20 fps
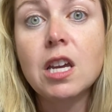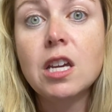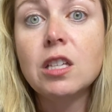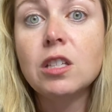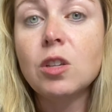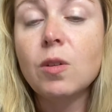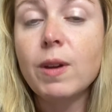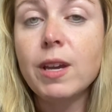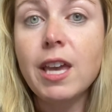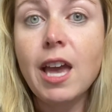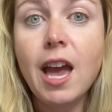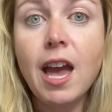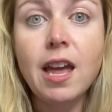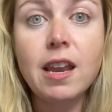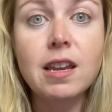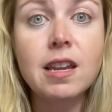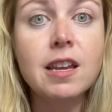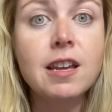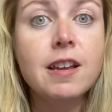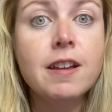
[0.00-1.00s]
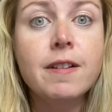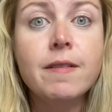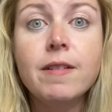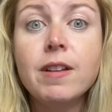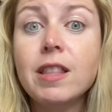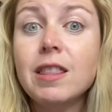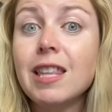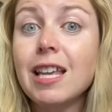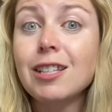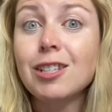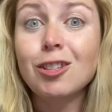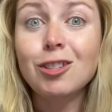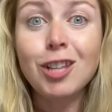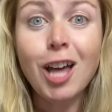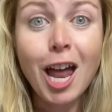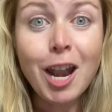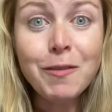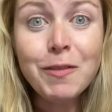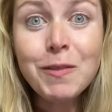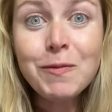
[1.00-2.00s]
So again, that's a
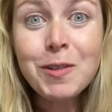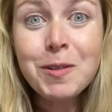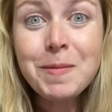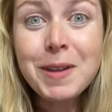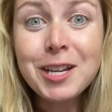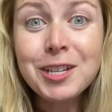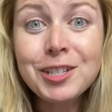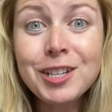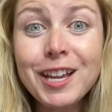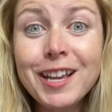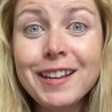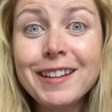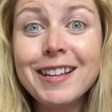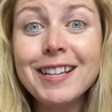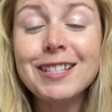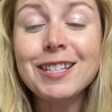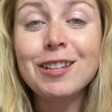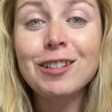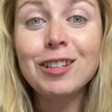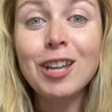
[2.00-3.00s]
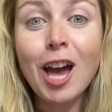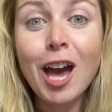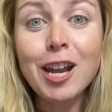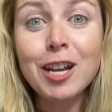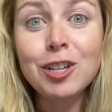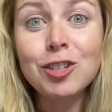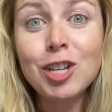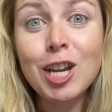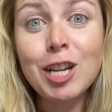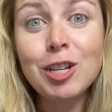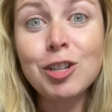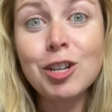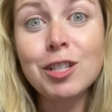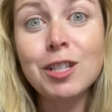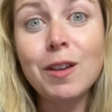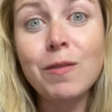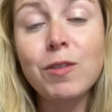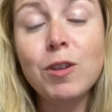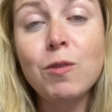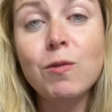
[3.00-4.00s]
lot of information. That's a lot of changes
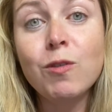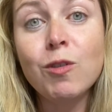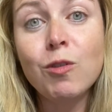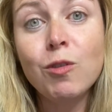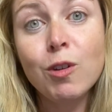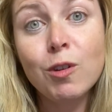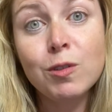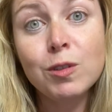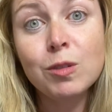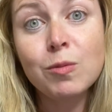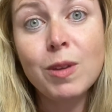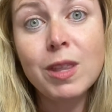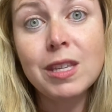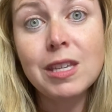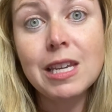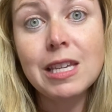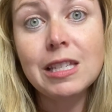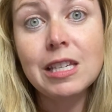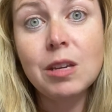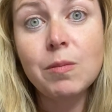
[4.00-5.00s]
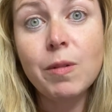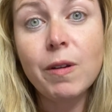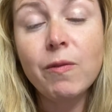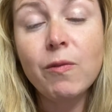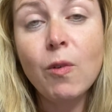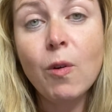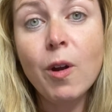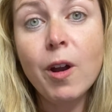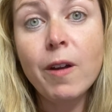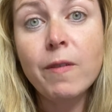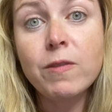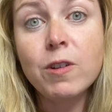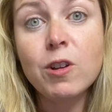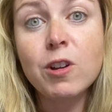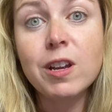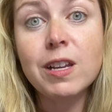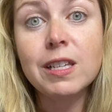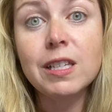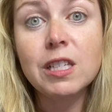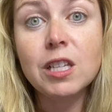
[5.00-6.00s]
if you've cruised with Disney before, if you're
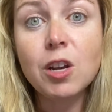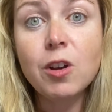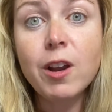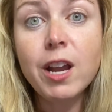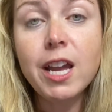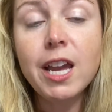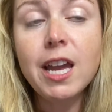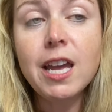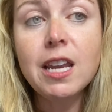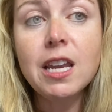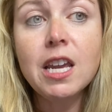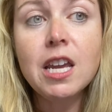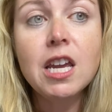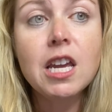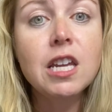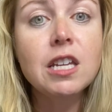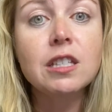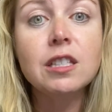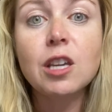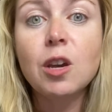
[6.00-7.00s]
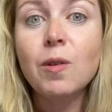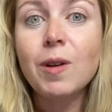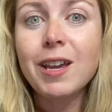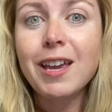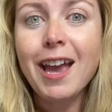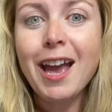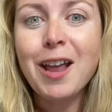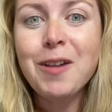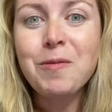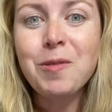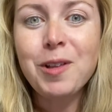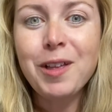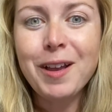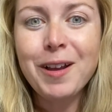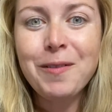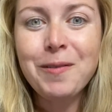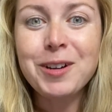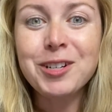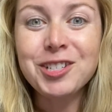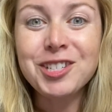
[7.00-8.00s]
considering it. So again,
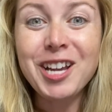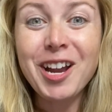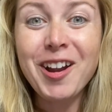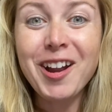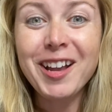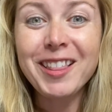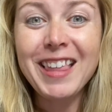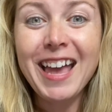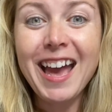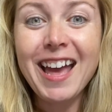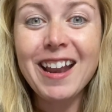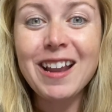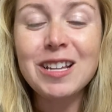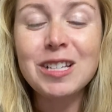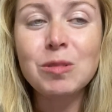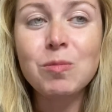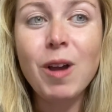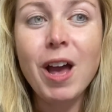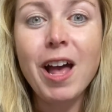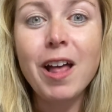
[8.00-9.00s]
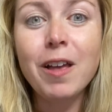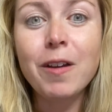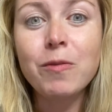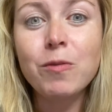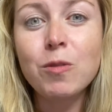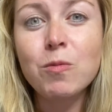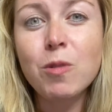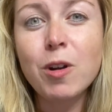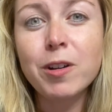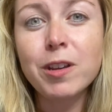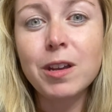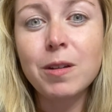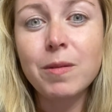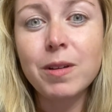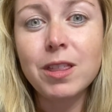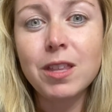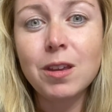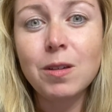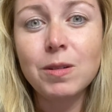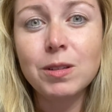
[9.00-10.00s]
we're sharing that as well if we're working
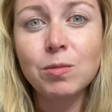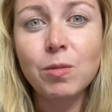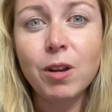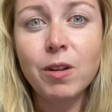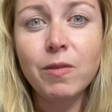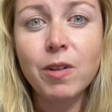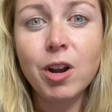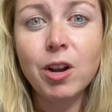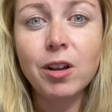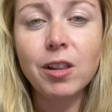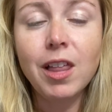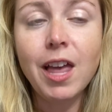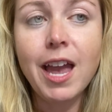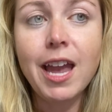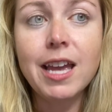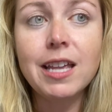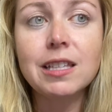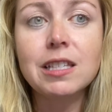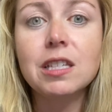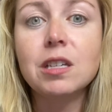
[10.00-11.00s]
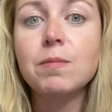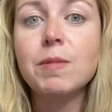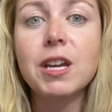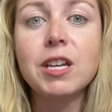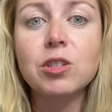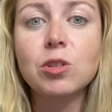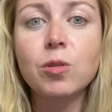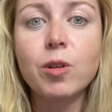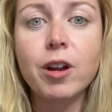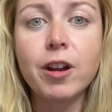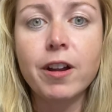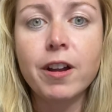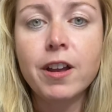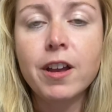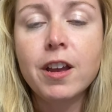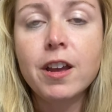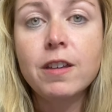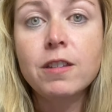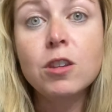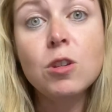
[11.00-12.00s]
with you as one of our clients to make sure
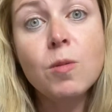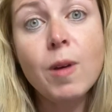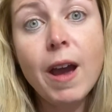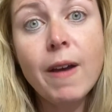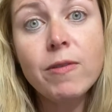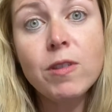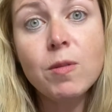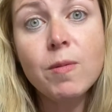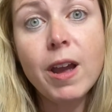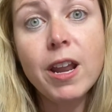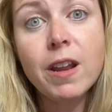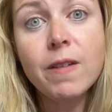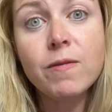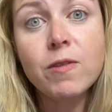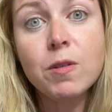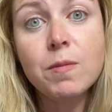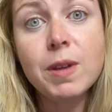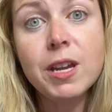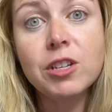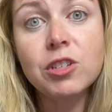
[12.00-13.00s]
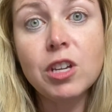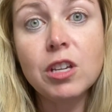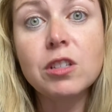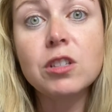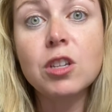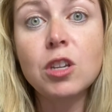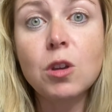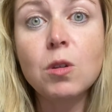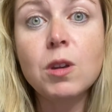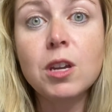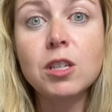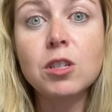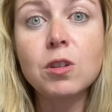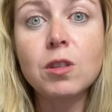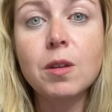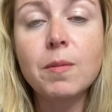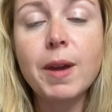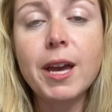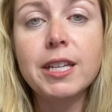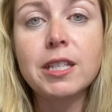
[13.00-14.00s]
you have the right information so you can do
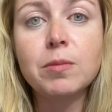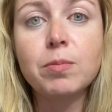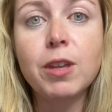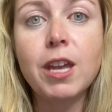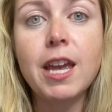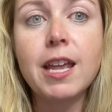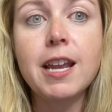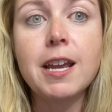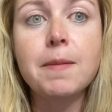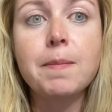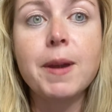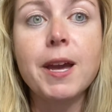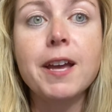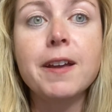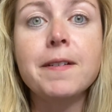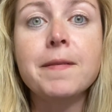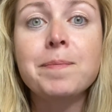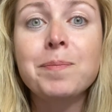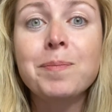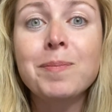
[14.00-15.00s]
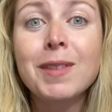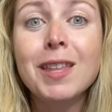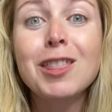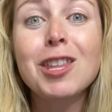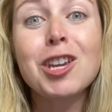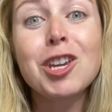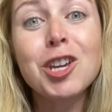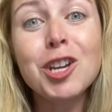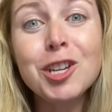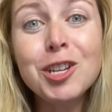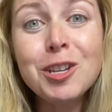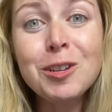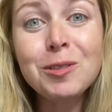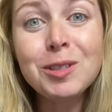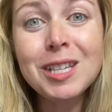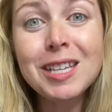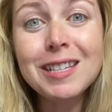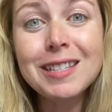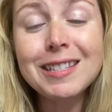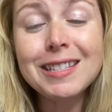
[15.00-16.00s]
the best planning. But the good
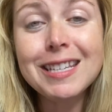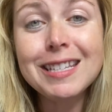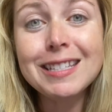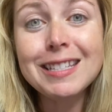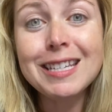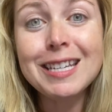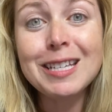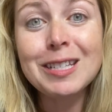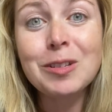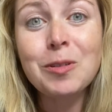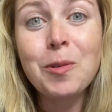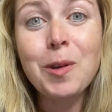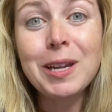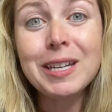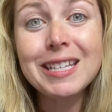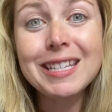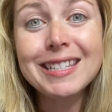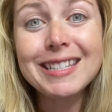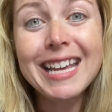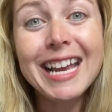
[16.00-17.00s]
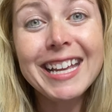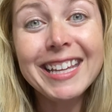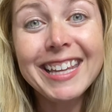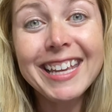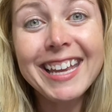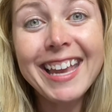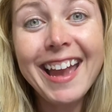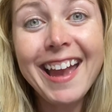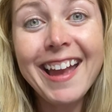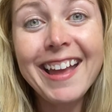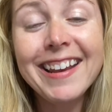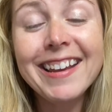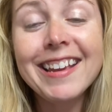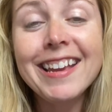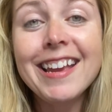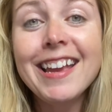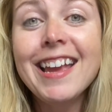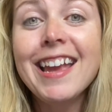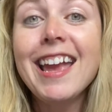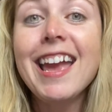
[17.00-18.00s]
news is Disney is going to sail again.
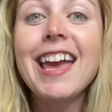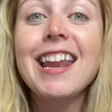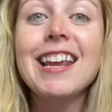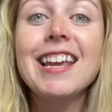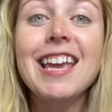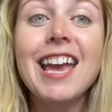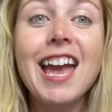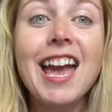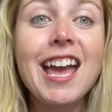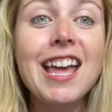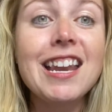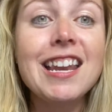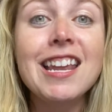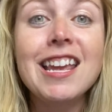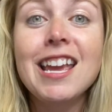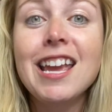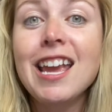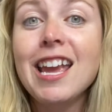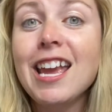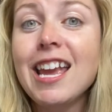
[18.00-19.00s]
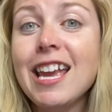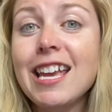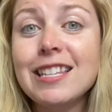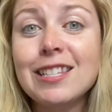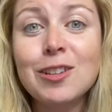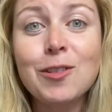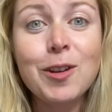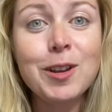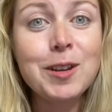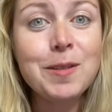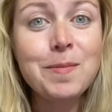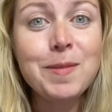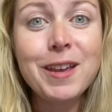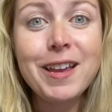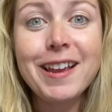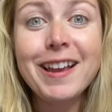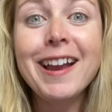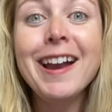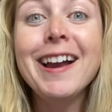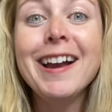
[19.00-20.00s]
And again, it's going to
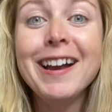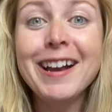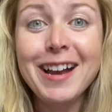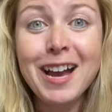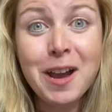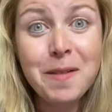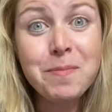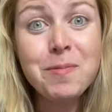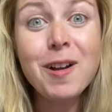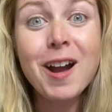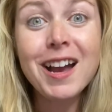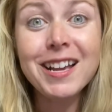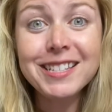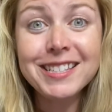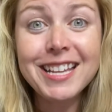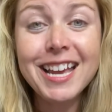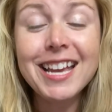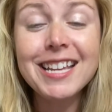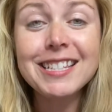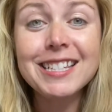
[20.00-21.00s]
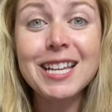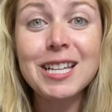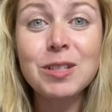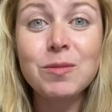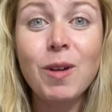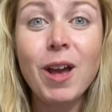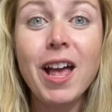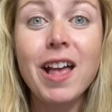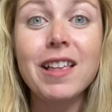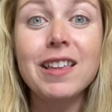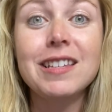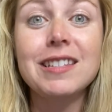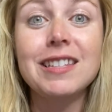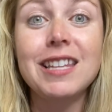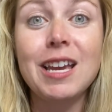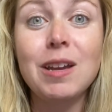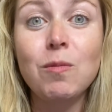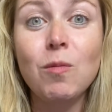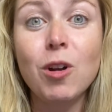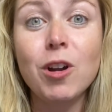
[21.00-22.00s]
be a process as well as
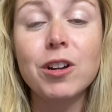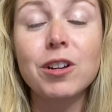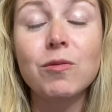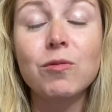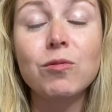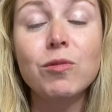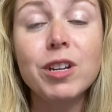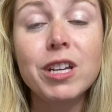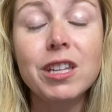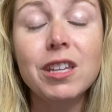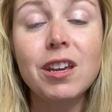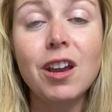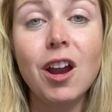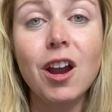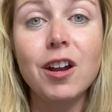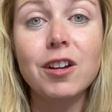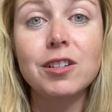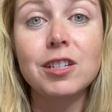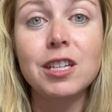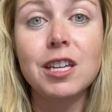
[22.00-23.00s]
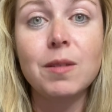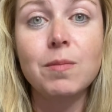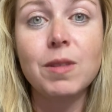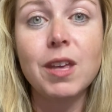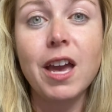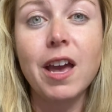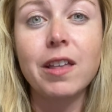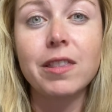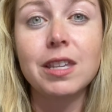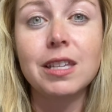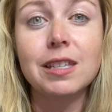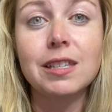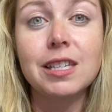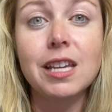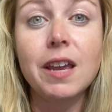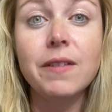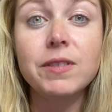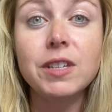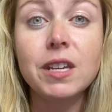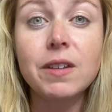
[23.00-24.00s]
they work really hard to keep the health and
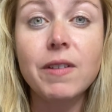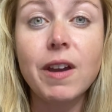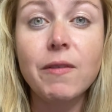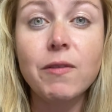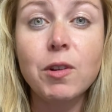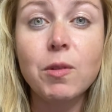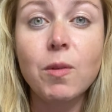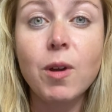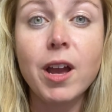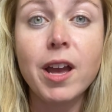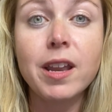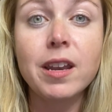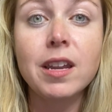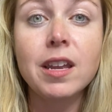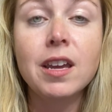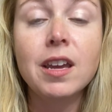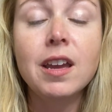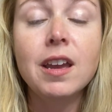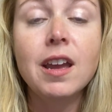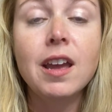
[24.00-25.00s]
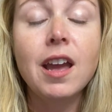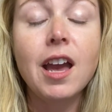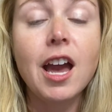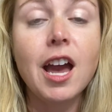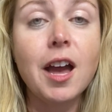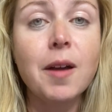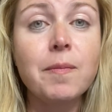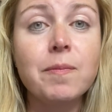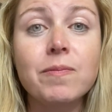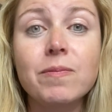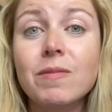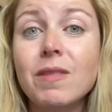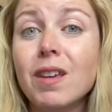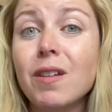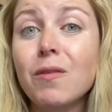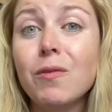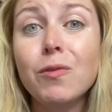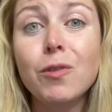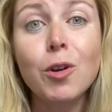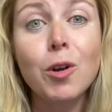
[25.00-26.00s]
safety of everyone
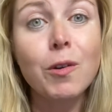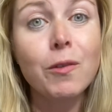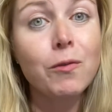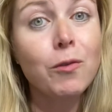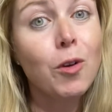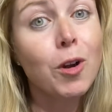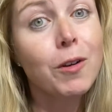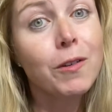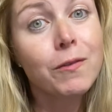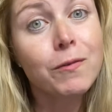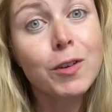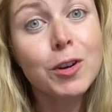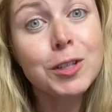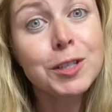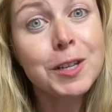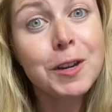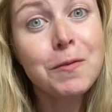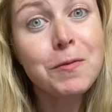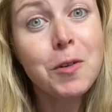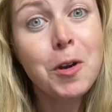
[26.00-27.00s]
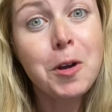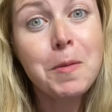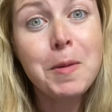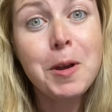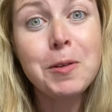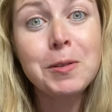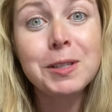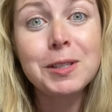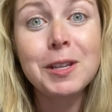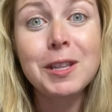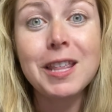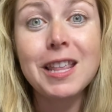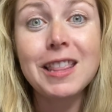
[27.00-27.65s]
for first and foremost so that